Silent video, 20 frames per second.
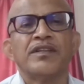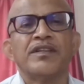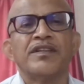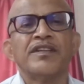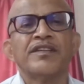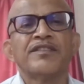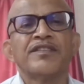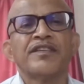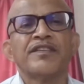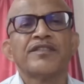
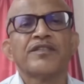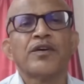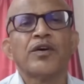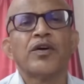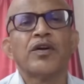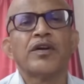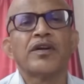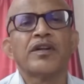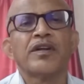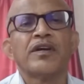This is
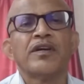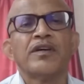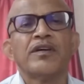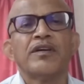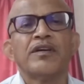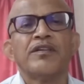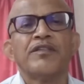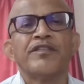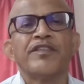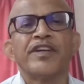called
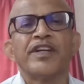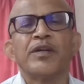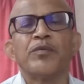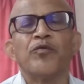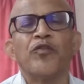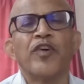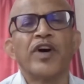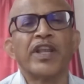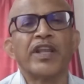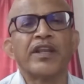
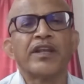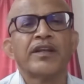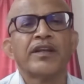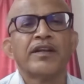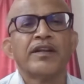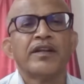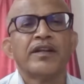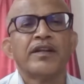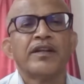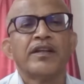freedom 1.
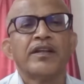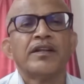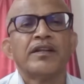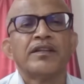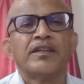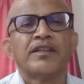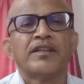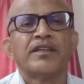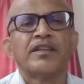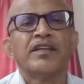
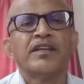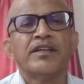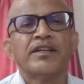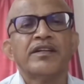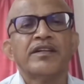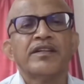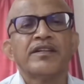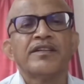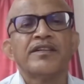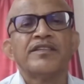
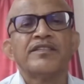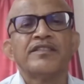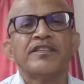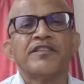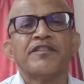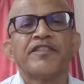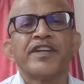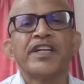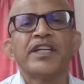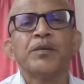Third is the
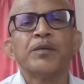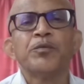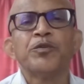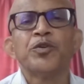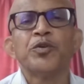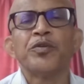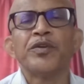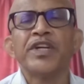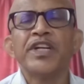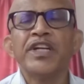freedom
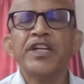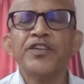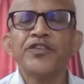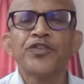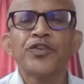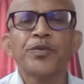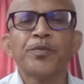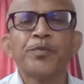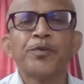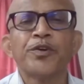to
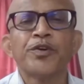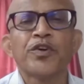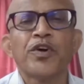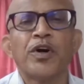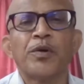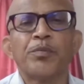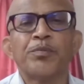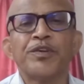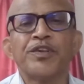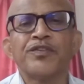redistribute
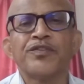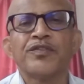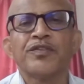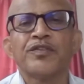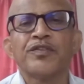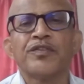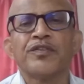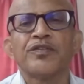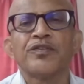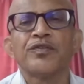copies
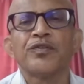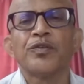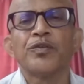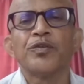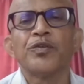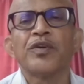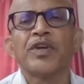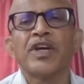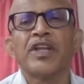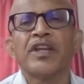so
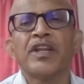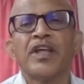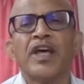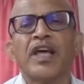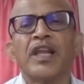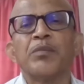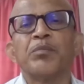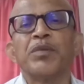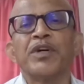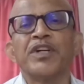you can
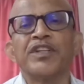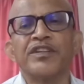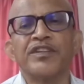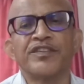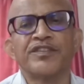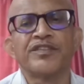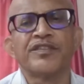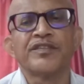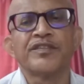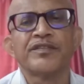help
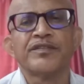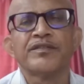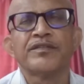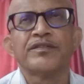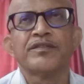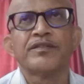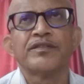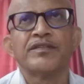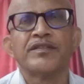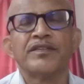others.
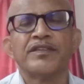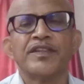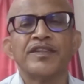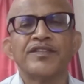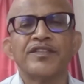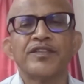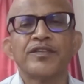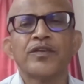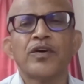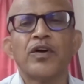
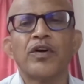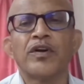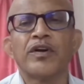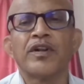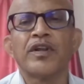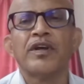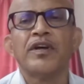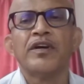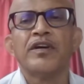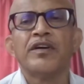This is
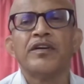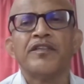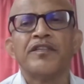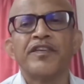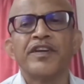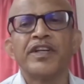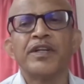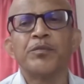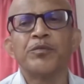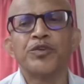called
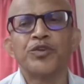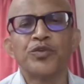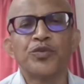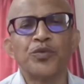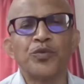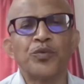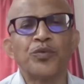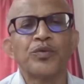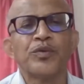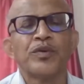freedom 2.